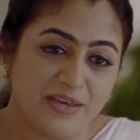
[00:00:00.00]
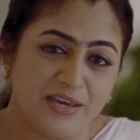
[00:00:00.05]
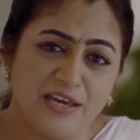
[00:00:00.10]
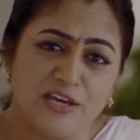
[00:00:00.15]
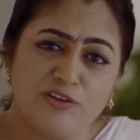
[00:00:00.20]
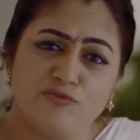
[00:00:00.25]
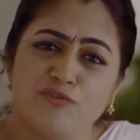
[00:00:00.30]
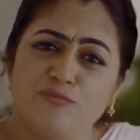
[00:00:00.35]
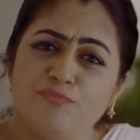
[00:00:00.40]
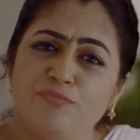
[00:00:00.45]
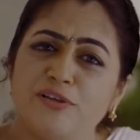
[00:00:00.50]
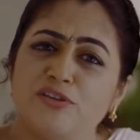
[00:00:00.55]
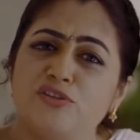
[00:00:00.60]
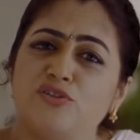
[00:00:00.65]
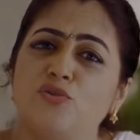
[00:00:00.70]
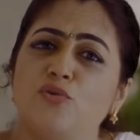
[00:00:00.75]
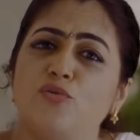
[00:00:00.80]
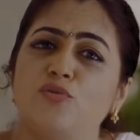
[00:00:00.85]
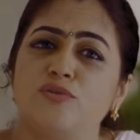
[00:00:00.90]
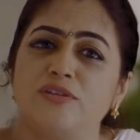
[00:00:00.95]
It would be
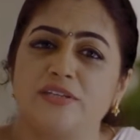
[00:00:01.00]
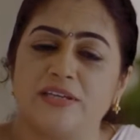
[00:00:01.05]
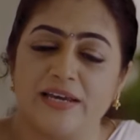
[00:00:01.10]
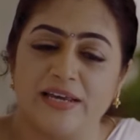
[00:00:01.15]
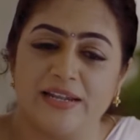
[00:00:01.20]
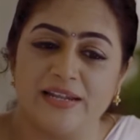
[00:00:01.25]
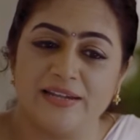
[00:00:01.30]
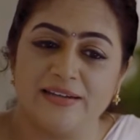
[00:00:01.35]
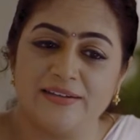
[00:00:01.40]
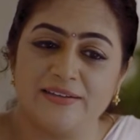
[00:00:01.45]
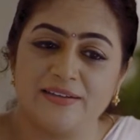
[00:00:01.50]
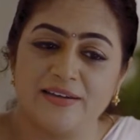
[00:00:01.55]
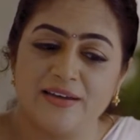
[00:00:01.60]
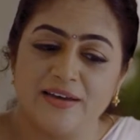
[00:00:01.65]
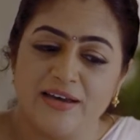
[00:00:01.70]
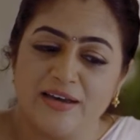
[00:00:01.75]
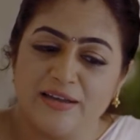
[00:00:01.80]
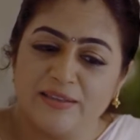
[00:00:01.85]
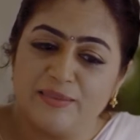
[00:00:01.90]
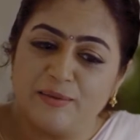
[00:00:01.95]
so silent.
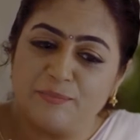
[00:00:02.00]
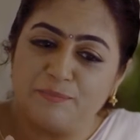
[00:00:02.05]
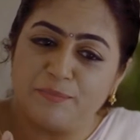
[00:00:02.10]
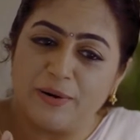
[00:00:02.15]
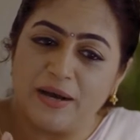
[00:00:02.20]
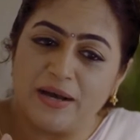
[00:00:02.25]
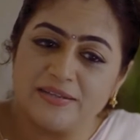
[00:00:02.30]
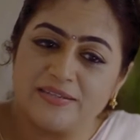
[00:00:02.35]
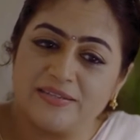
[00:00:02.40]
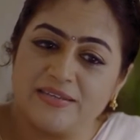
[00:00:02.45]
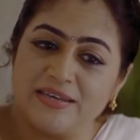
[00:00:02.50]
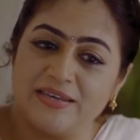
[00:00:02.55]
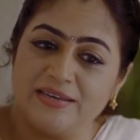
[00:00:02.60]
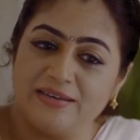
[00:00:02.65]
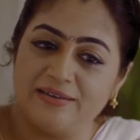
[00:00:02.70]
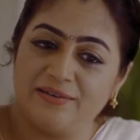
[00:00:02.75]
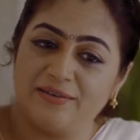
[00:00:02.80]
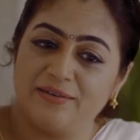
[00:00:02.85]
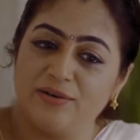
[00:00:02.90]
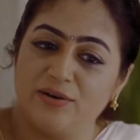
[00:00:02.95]
The
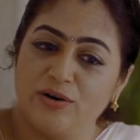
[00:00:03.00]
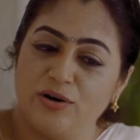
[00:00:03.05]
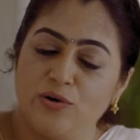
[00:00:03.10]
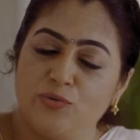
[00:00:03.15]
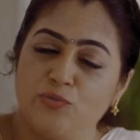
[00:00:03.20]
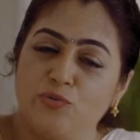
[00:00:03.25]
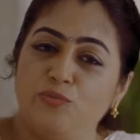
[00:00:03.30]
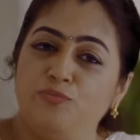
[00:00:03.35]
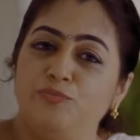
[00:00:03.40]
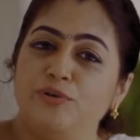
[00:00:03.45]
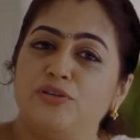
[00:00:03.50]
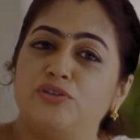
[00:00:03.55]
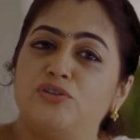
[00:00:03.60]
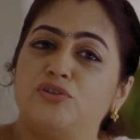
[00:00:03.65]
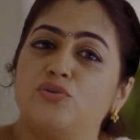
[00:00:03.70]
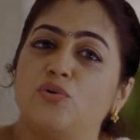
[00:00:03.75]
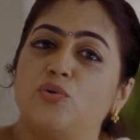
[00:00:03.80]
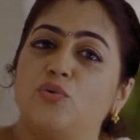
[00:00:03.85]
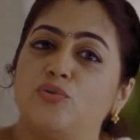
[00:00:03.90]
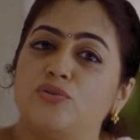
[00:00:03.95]
passing would be
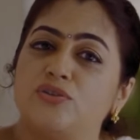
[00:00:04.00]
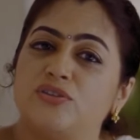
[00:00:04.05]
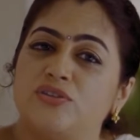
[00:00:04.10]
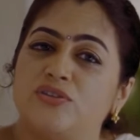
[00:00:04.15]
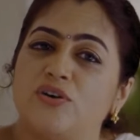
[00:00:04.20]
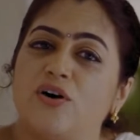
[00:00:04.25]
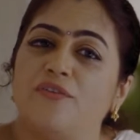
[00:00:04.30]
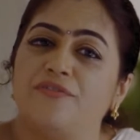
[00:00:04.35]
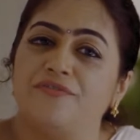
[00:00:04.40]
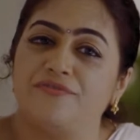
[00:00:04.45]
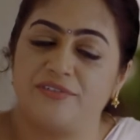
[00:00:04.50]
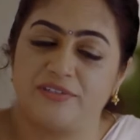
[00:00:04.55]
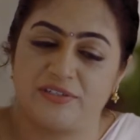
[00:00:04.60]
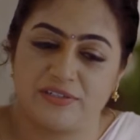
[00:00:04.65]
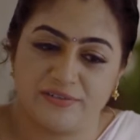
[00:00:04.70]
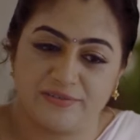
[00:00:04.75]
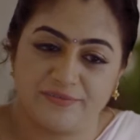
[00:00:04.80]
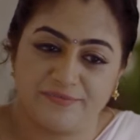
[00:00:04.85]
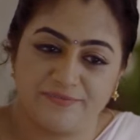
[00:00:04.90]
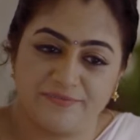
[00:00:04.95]
so
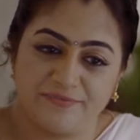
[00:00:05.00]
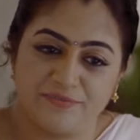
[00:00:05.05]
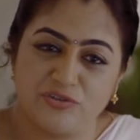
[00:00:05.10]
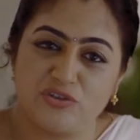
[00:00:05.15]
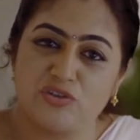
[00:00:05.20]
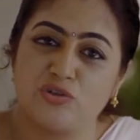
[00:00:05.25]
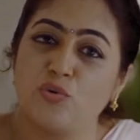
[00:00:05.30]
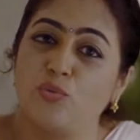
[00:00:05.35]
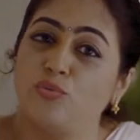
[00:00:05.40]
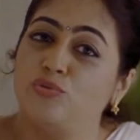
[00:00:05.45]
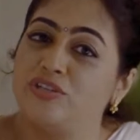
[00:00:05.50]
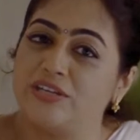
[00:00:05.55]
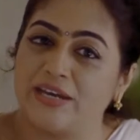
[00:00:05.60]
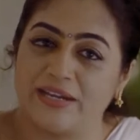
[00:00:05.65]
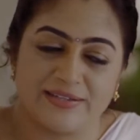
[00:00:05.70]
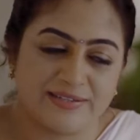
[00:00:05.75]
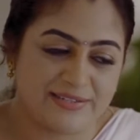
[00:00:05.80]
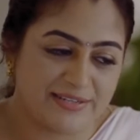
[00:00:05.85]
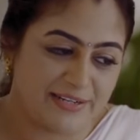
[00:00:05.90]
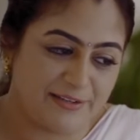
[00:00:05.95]
soft, so
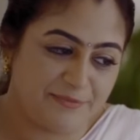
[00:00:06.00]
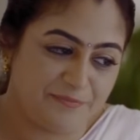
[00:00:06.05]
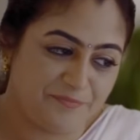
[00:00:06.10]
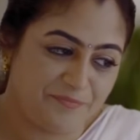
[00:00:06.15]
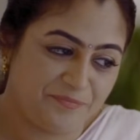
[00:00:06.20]
gentle.